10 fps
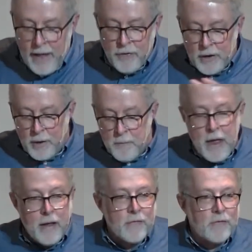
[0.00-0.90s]
and the
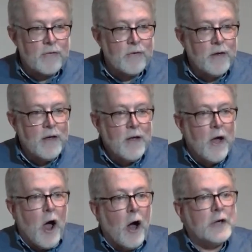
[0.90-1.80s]
laments
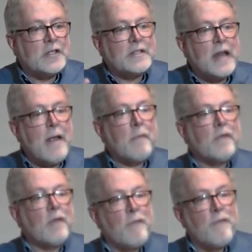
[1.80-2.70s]
are
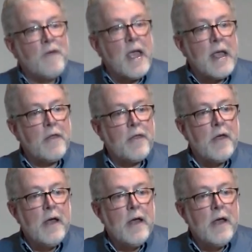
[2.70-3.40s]
statements of faith